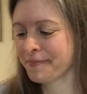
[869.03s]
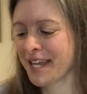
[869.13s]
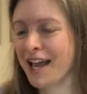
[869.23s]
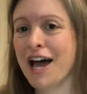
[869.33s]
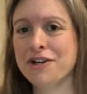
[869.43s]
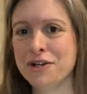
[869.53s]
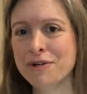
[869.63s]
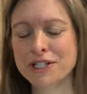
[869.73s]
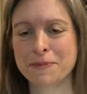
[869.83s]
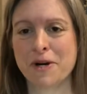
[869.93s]
a new
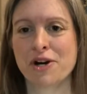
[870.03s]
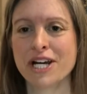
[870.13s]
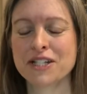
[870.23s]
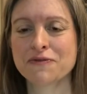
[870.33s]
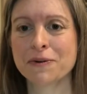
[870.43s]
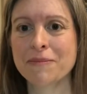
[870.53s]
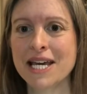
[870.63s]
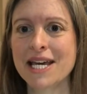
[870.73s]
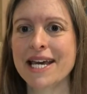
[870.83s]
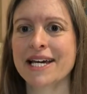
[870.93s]
experience for
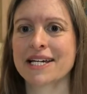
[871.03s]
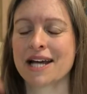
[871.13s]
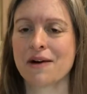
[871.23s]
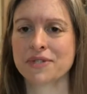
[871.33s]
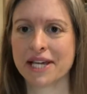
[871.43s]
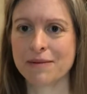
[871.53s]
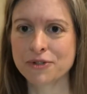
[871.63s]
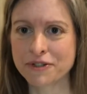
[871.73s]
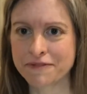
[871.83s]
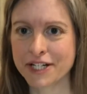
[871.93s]
me, and I was able
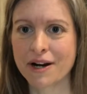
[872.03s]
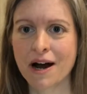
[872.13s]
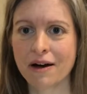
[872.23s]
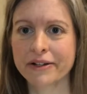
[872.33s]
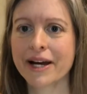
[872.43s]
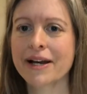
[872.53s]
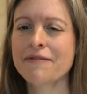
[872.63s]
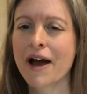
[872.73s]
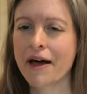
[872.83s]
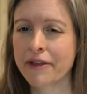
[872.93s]
to figure out kind of
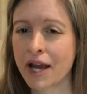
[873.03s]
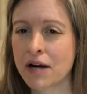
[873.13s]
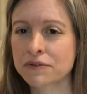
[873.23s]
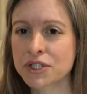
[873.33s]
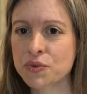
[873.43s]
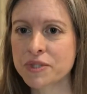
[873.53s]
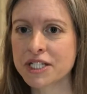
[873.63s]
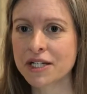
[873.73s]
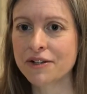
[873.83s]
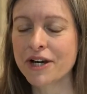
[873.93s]
how the coverage was
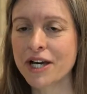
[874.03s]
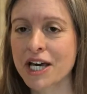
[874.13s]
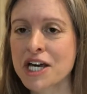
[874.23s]
gonna look.